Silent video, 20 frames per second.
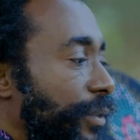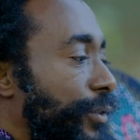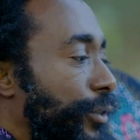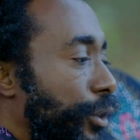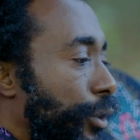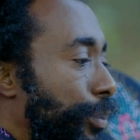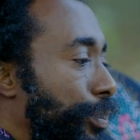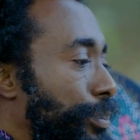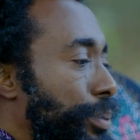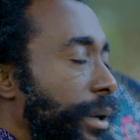If
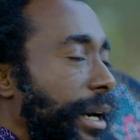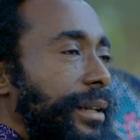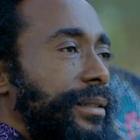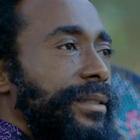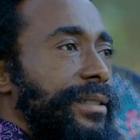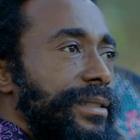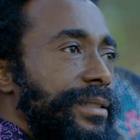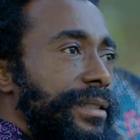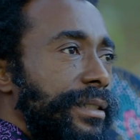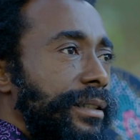you're
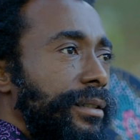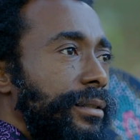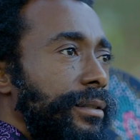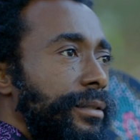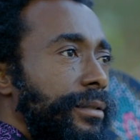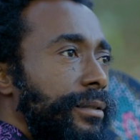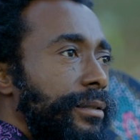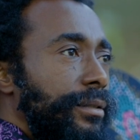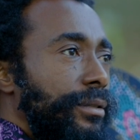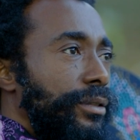practicing
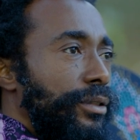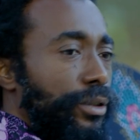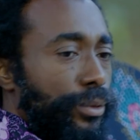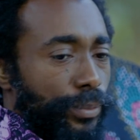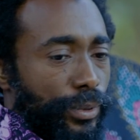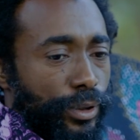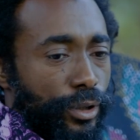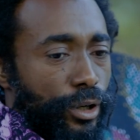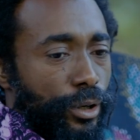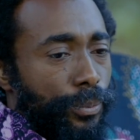to
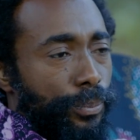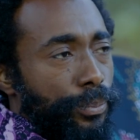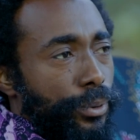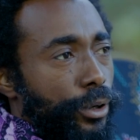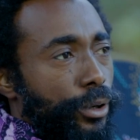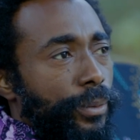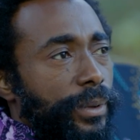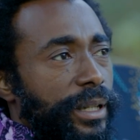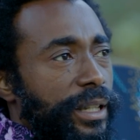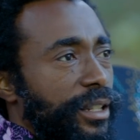become
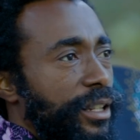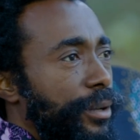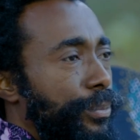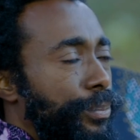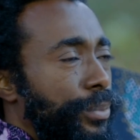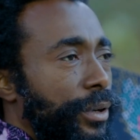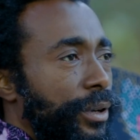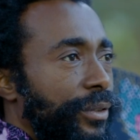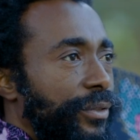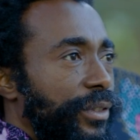permanent,
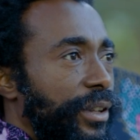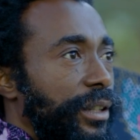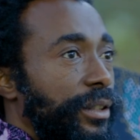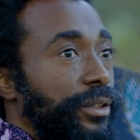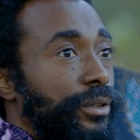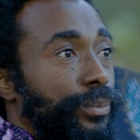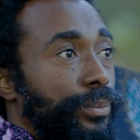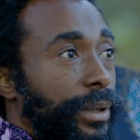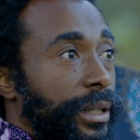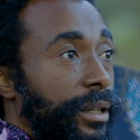not perfect,
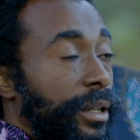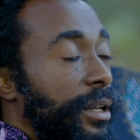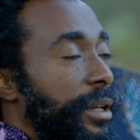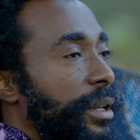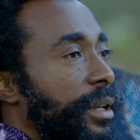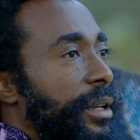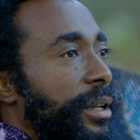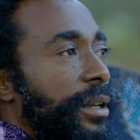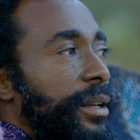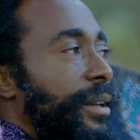you bet.
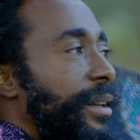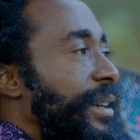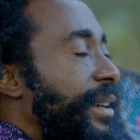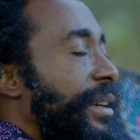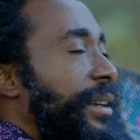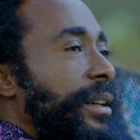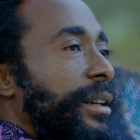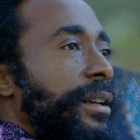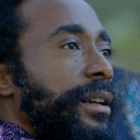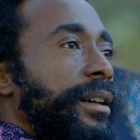
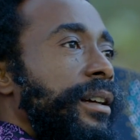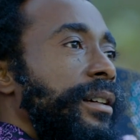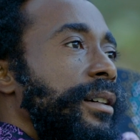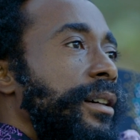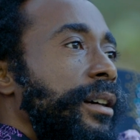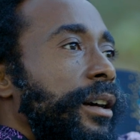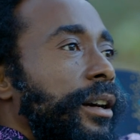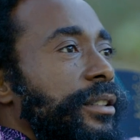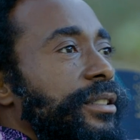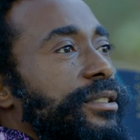
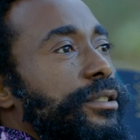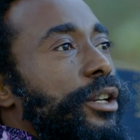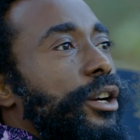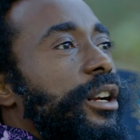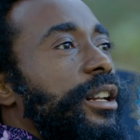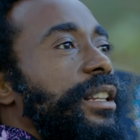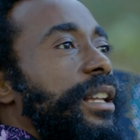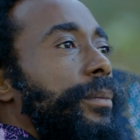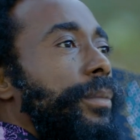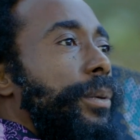
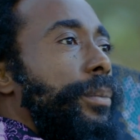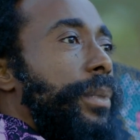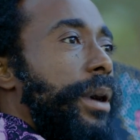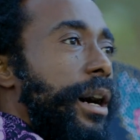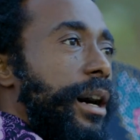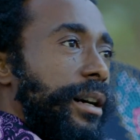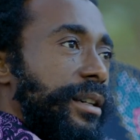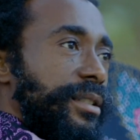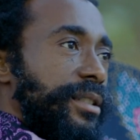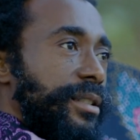Sterling, I'm a
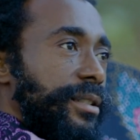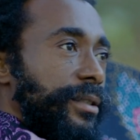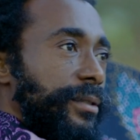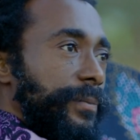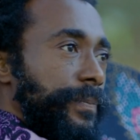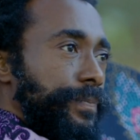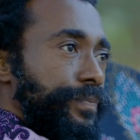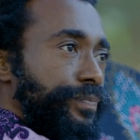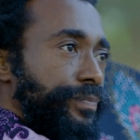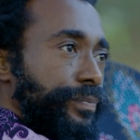boss.
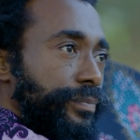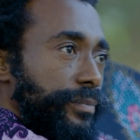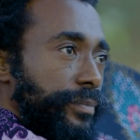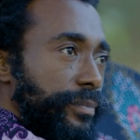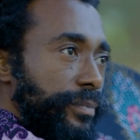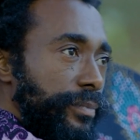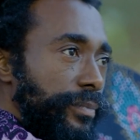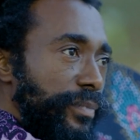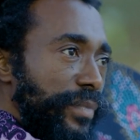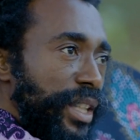
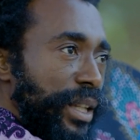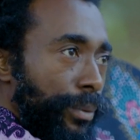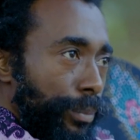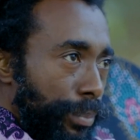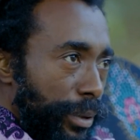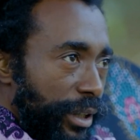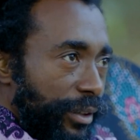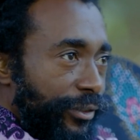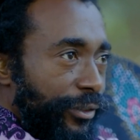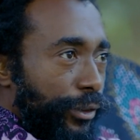
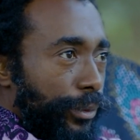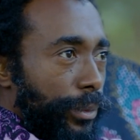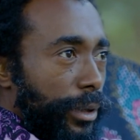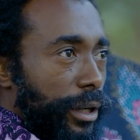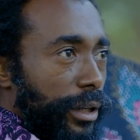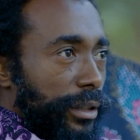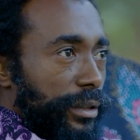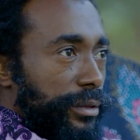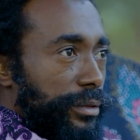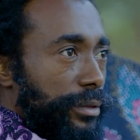Play
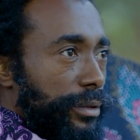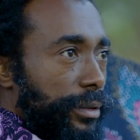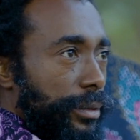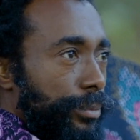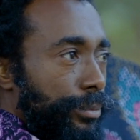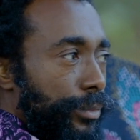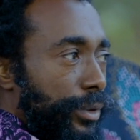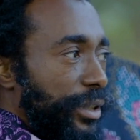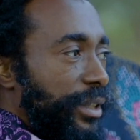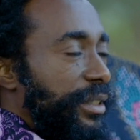football.
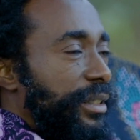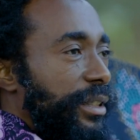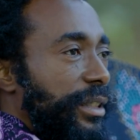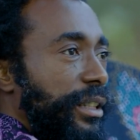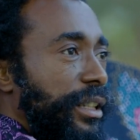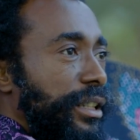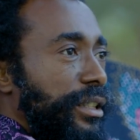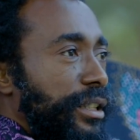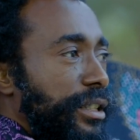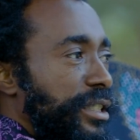But
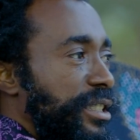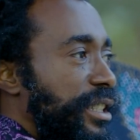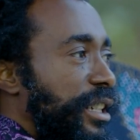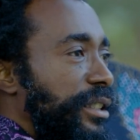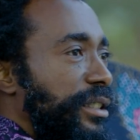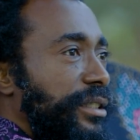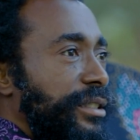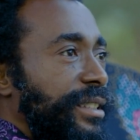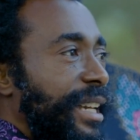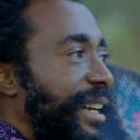it's
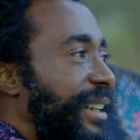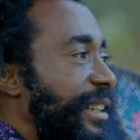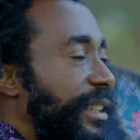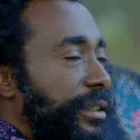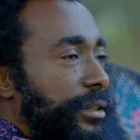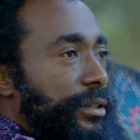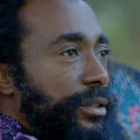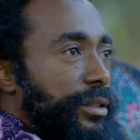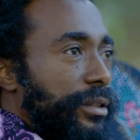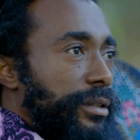not
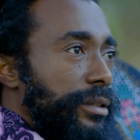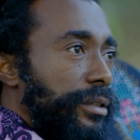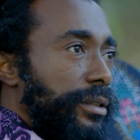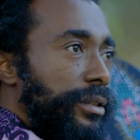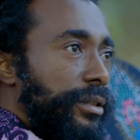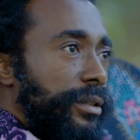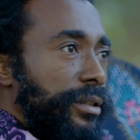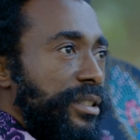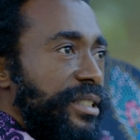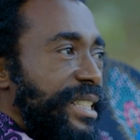talent.
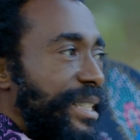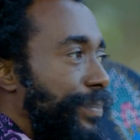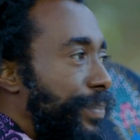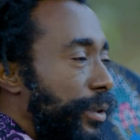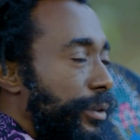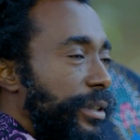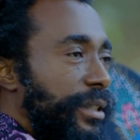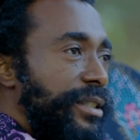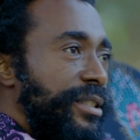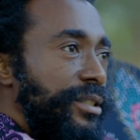
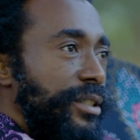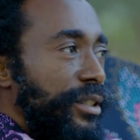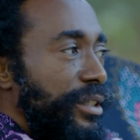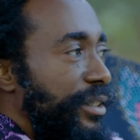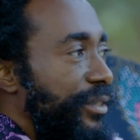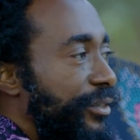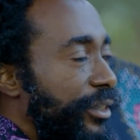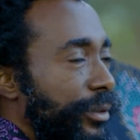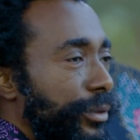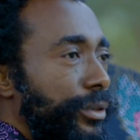Separate
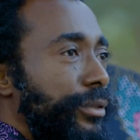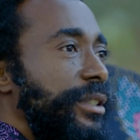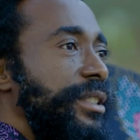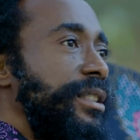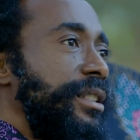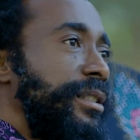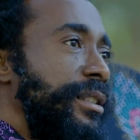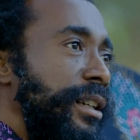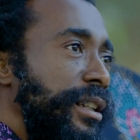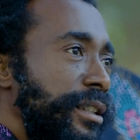Sterling from the
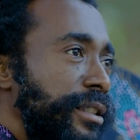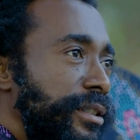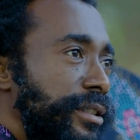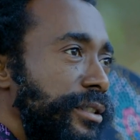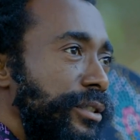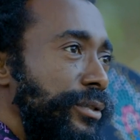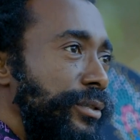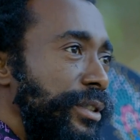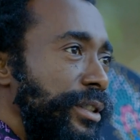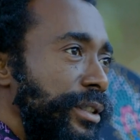rest of
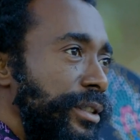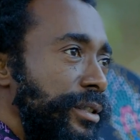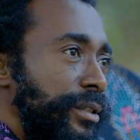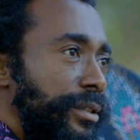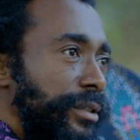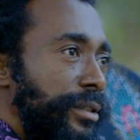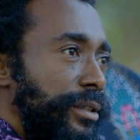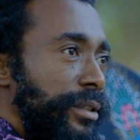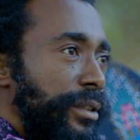talented youth here.